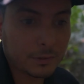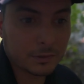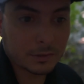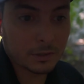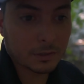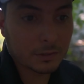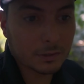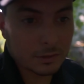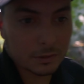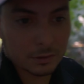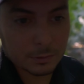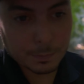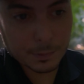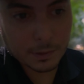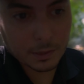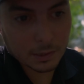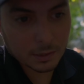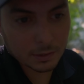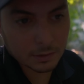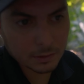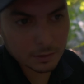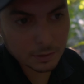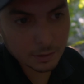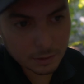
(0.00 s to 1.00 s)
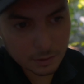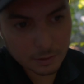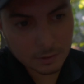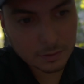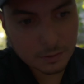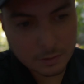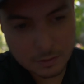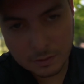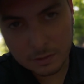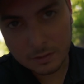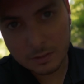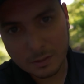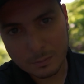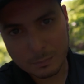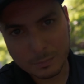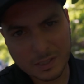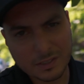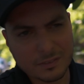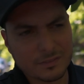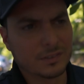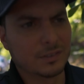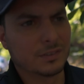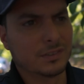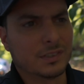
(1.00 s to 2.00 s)
on this block. I
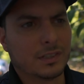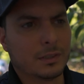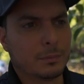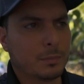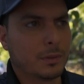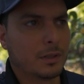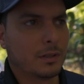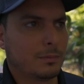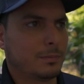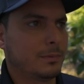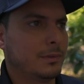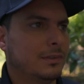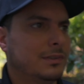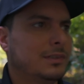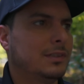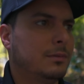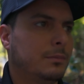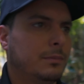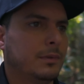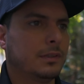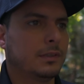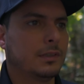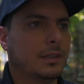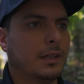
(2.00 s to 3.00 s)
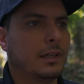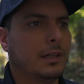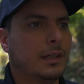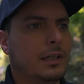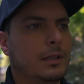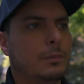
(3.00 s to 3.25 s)
believe it was 8 properties, something like that. 8